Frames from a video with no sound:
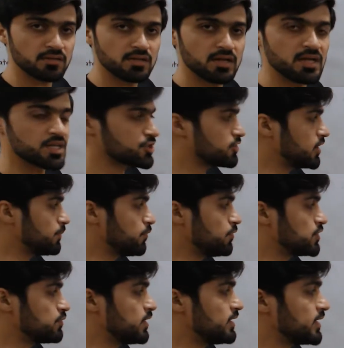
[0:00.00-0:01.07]
strip
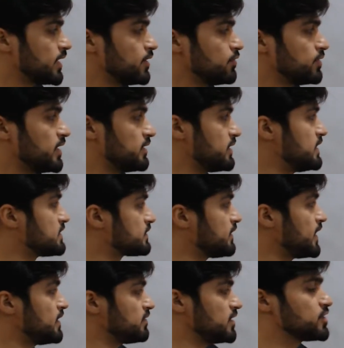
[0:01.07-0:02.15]
which will tell you that its
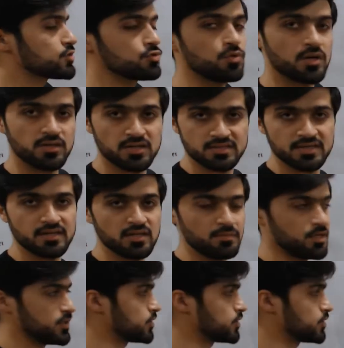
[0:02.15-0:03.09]
length is 200 centimeter.